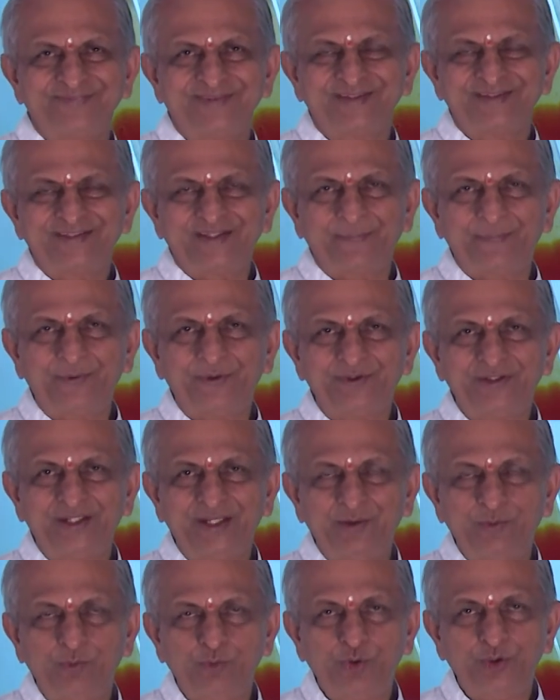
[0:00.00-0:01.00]
Suppose
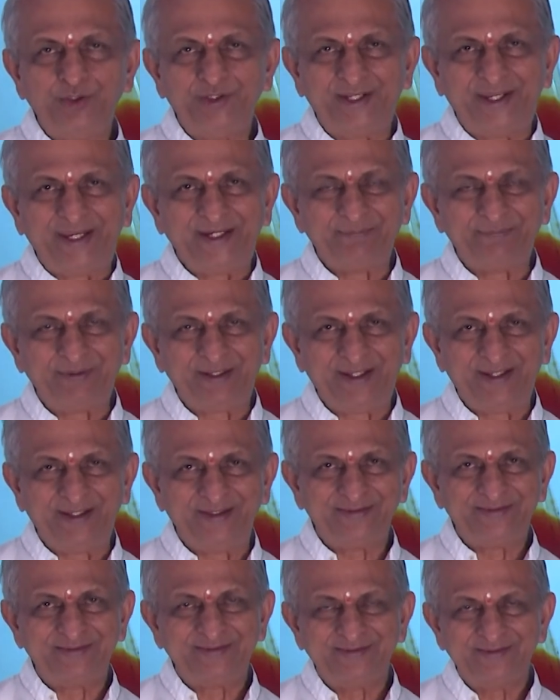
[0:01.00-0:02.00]
any wound take
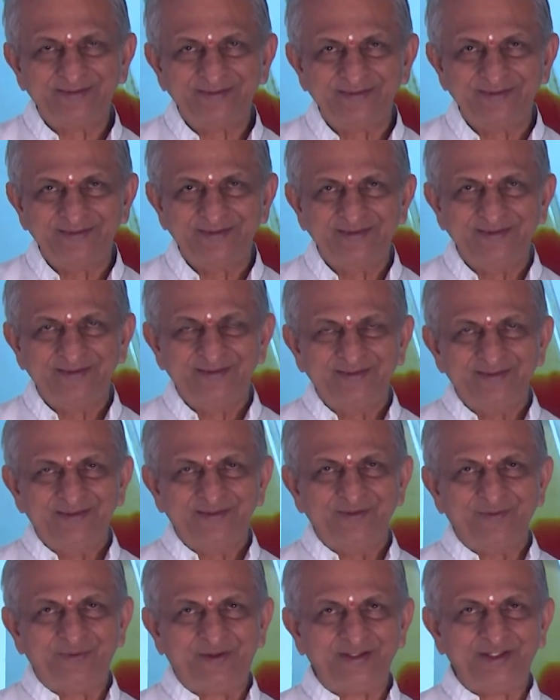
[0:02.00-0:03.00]
place,
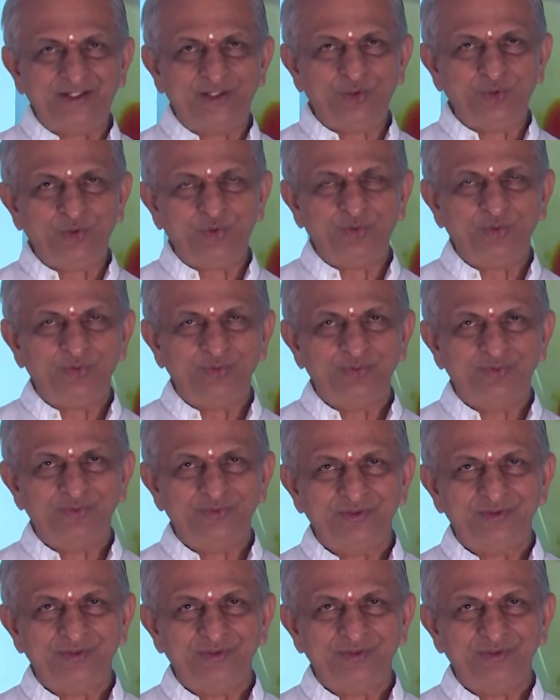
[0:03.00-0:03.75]
what they do?